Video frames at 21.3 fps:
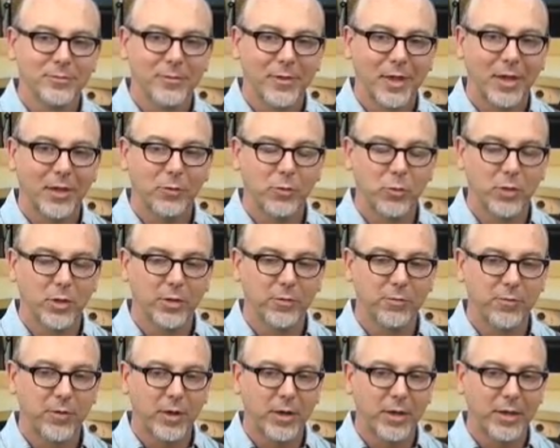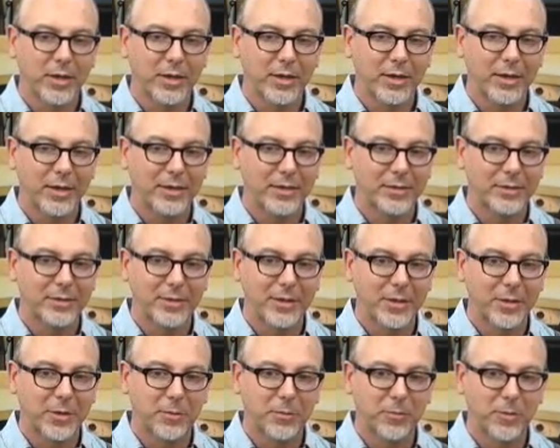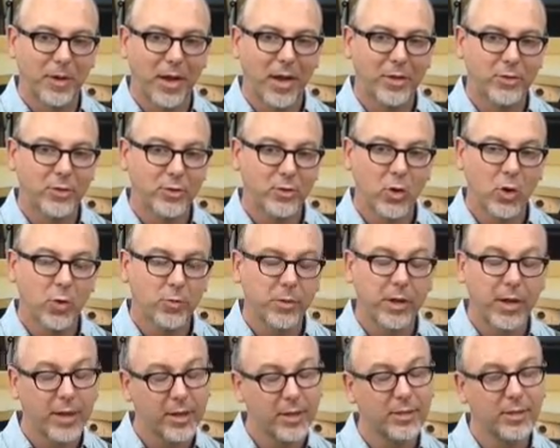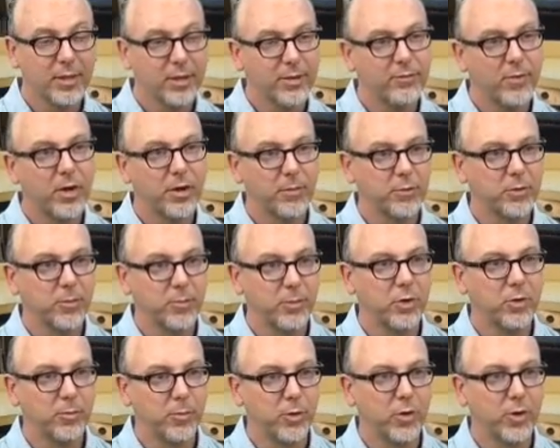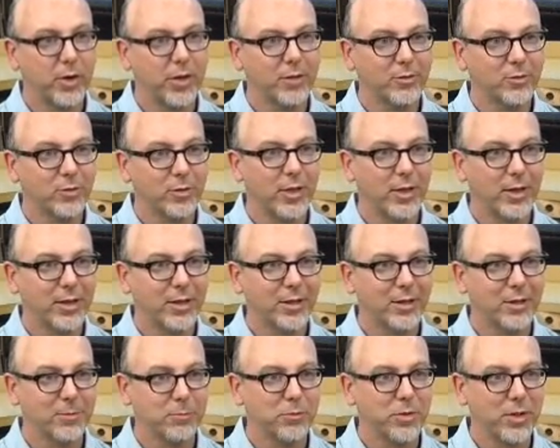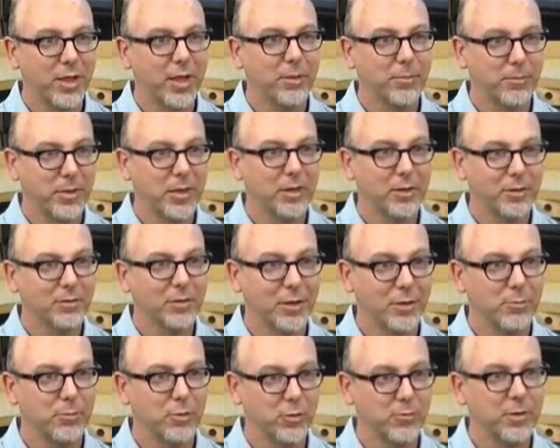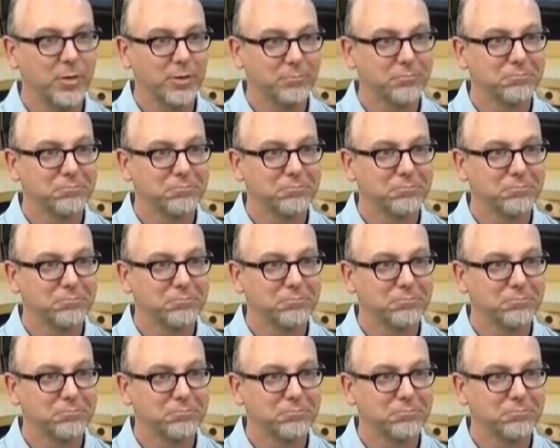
really funny, and I just hope that I can live up to Bill Murray so that he can play me in a movie.